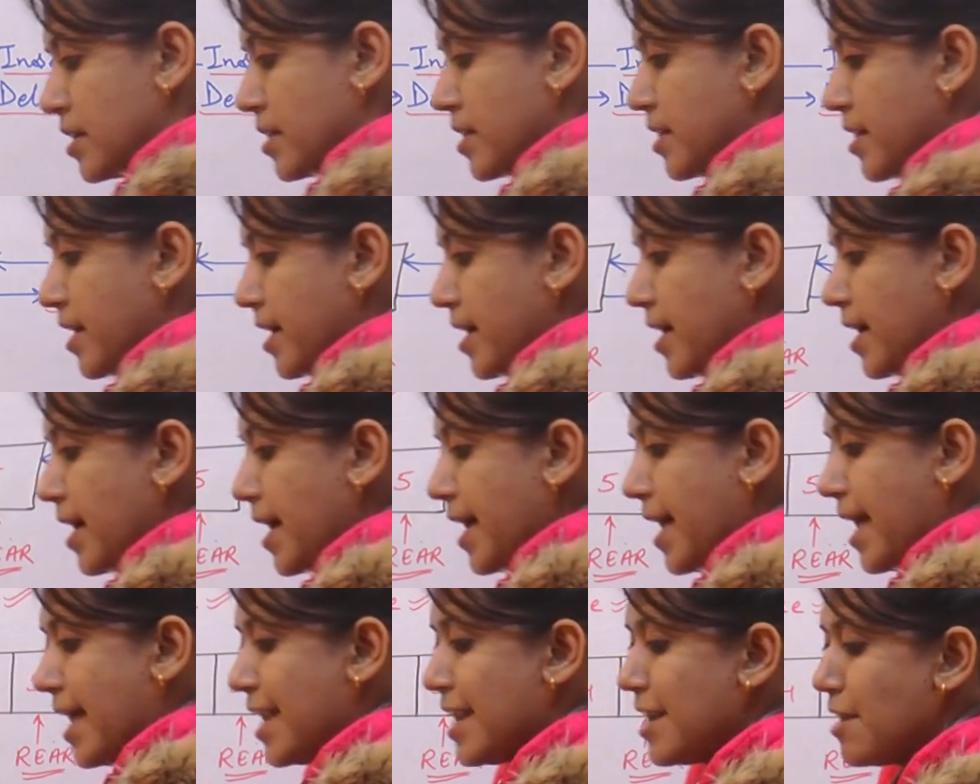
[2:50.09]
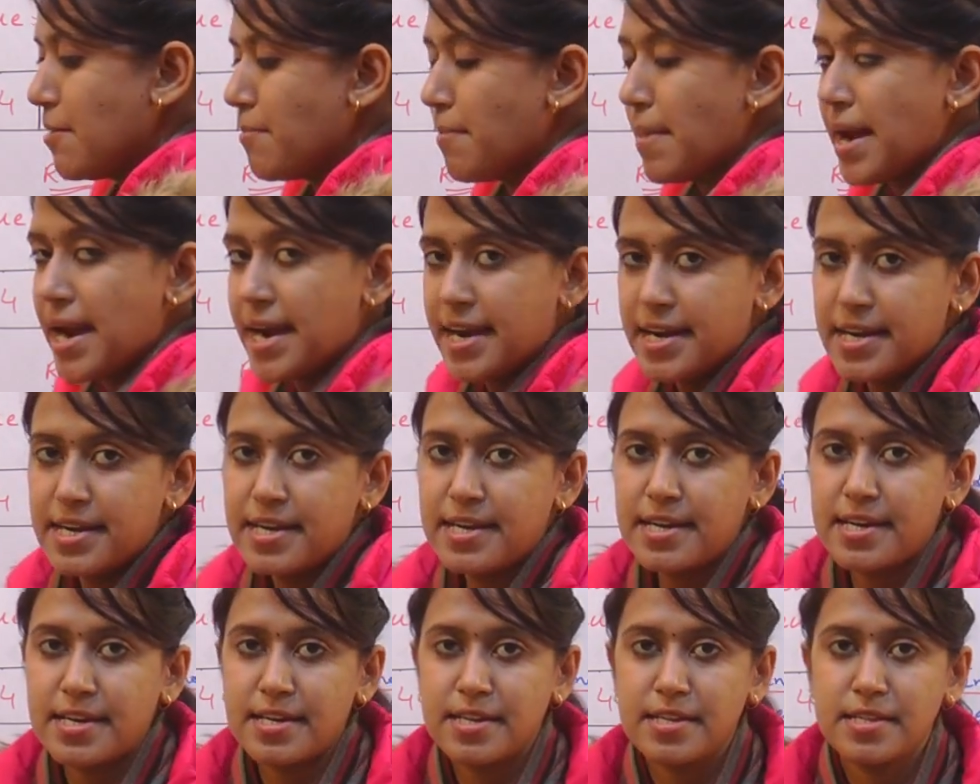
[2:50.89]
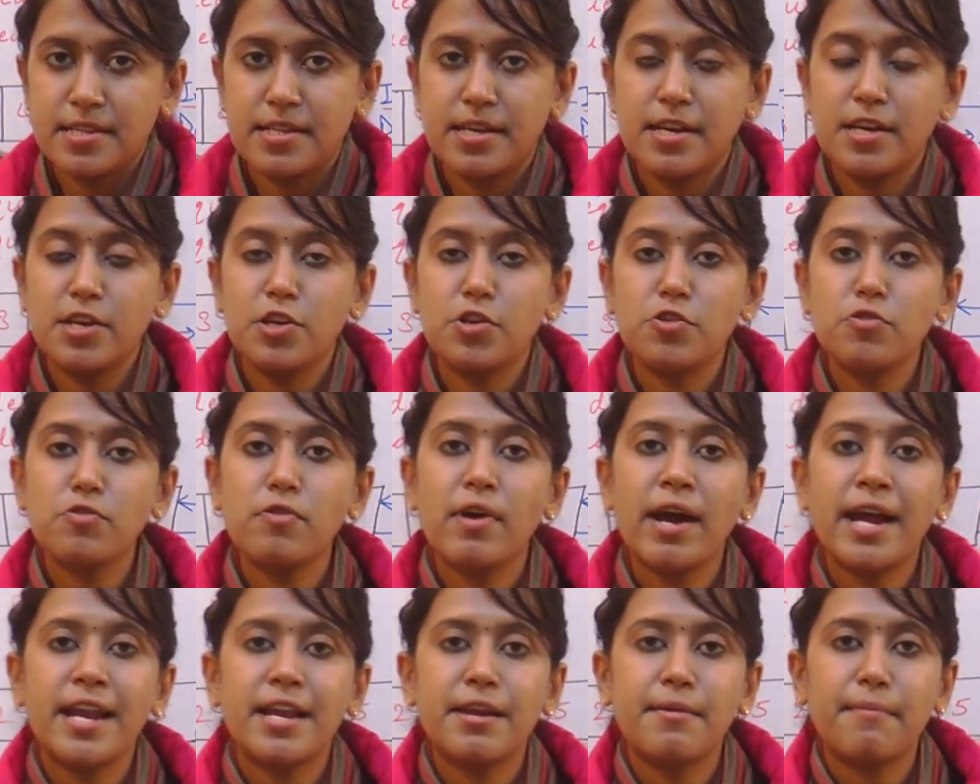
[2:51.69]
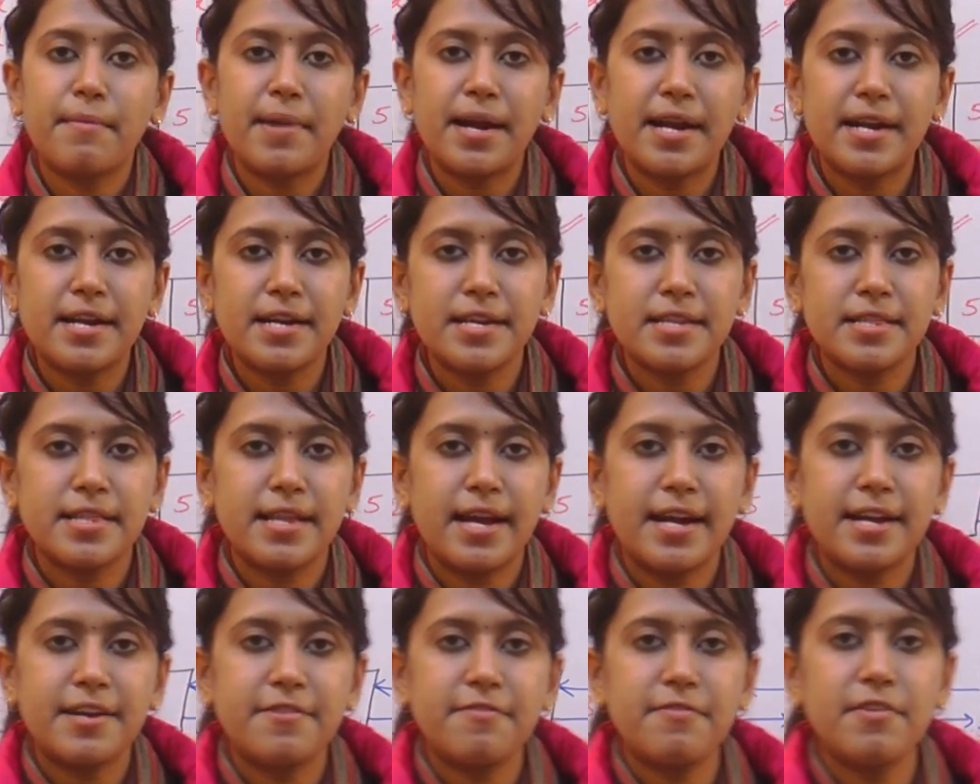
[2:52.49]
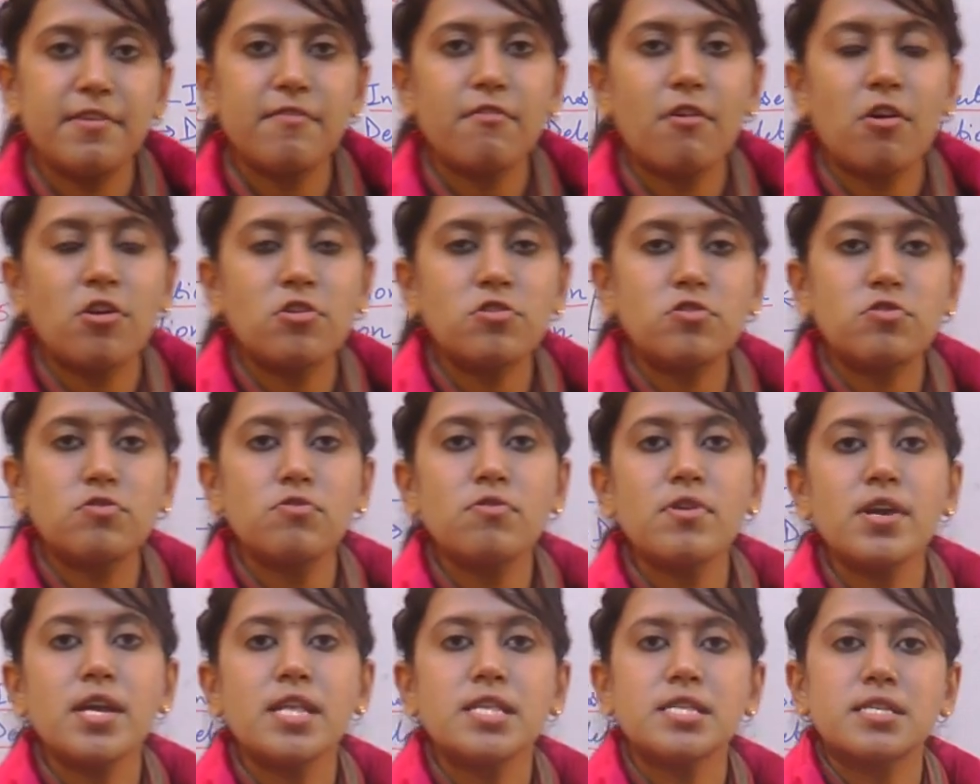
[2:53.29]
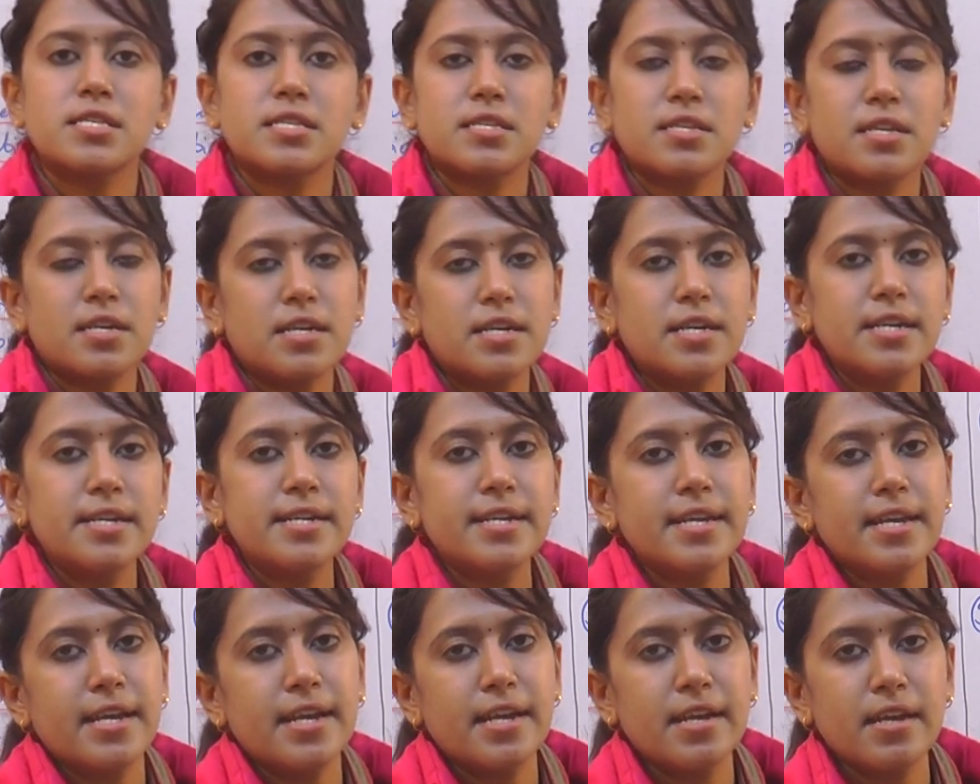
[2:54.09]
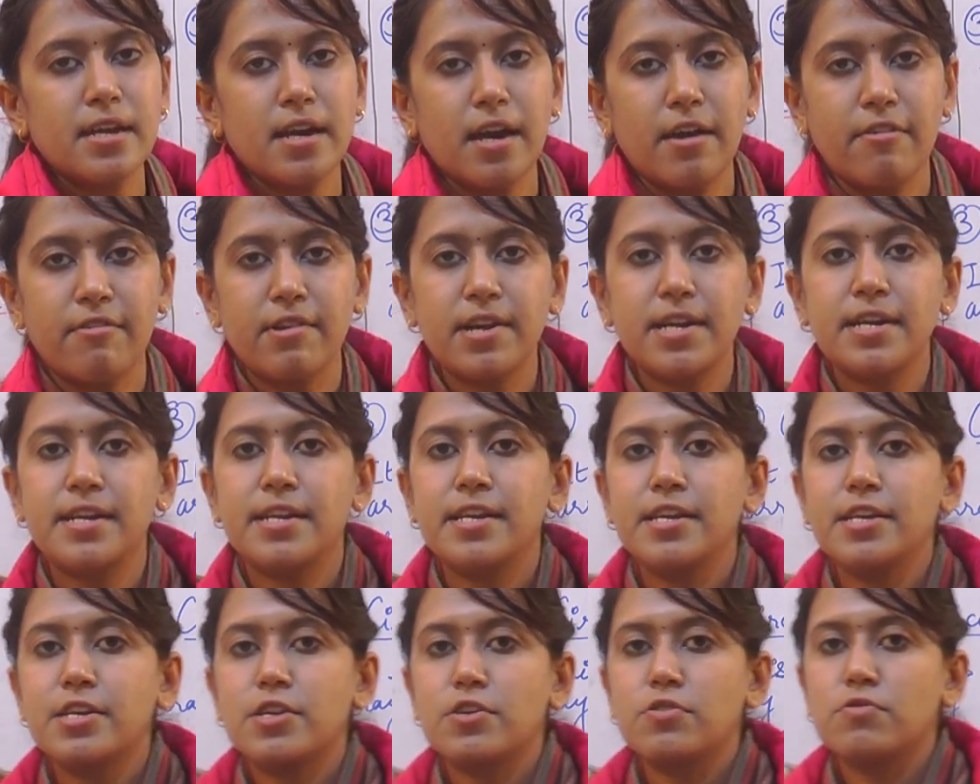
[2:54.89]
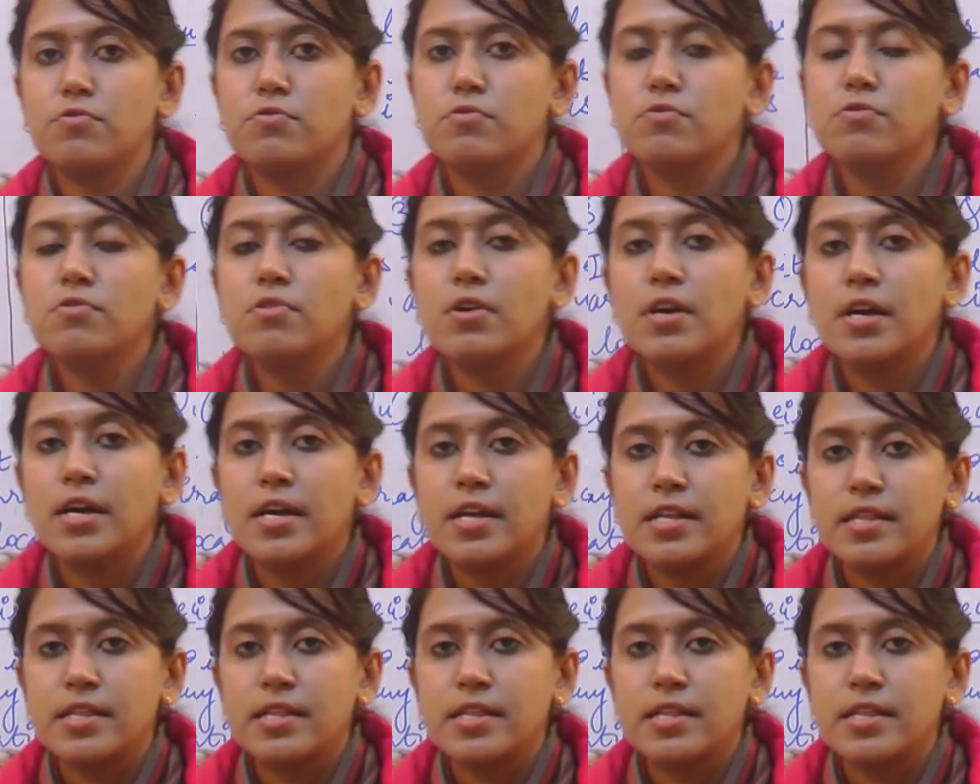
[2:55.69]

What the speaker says: the new element that we want to insert in our DQ,